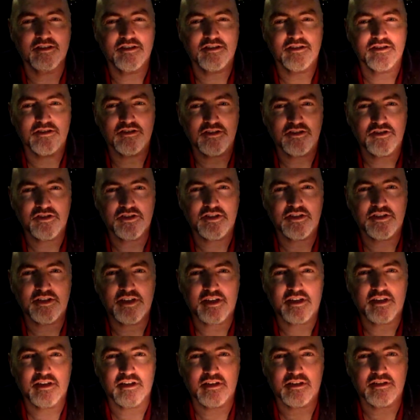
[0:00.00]
So let's just
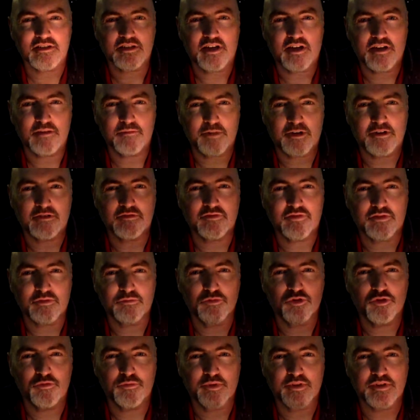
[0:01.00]
take a little time out for a
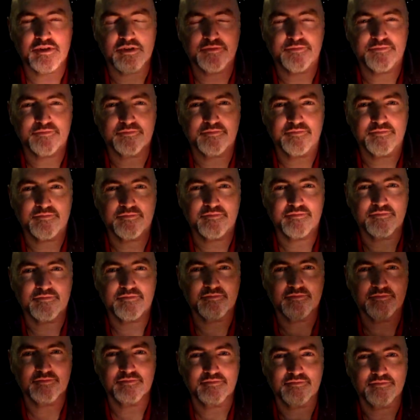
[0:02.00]
moment.
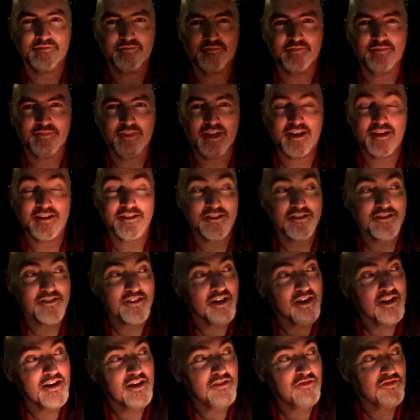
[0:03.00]
And as I say,
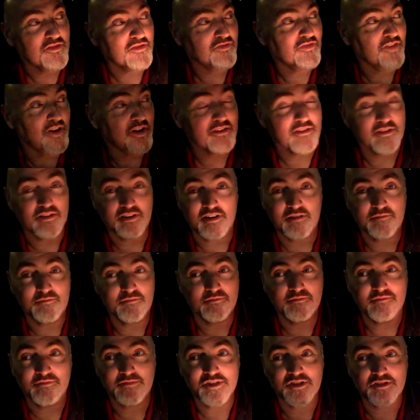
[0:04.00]
I love the fact that
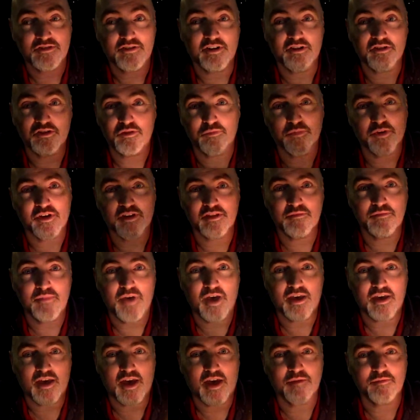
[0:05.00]
I'm surrounded by the
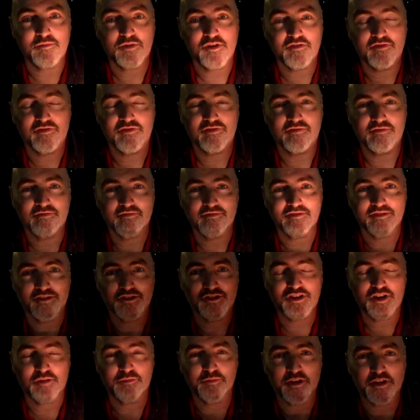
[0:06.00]
mayhem of the
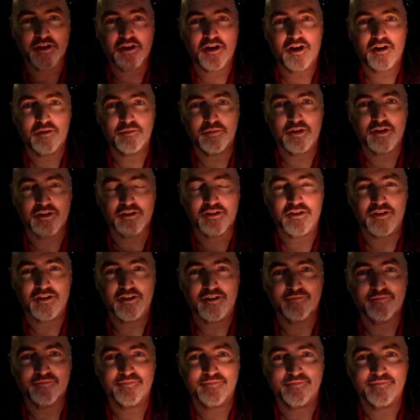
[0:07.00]
shopping car park
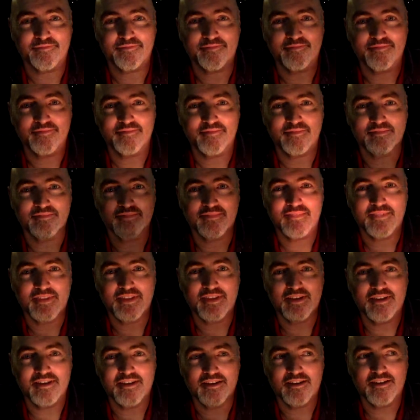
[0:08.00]
here.
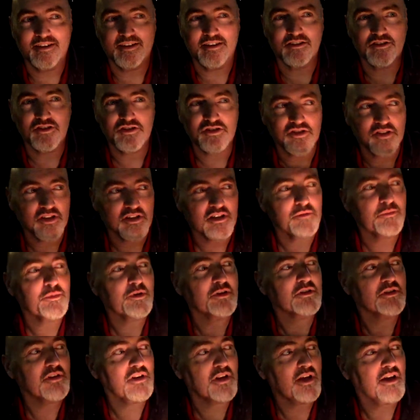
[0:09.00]
Just think
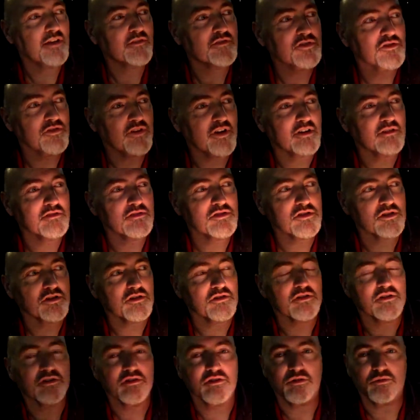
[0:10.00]
about the lives around
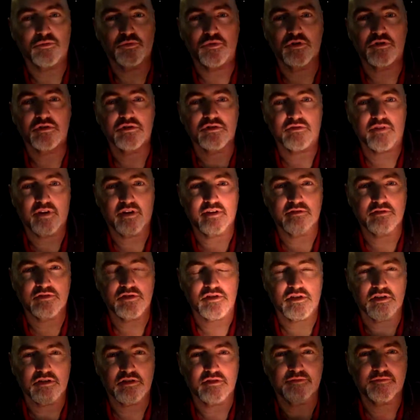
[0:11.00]
you and the world around
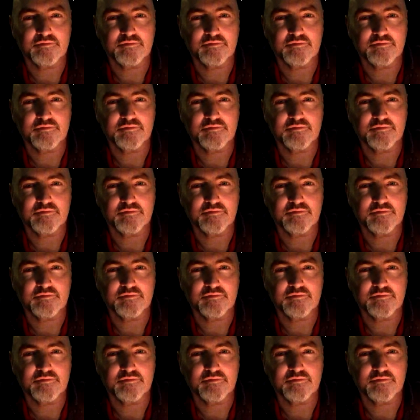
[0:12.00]
you.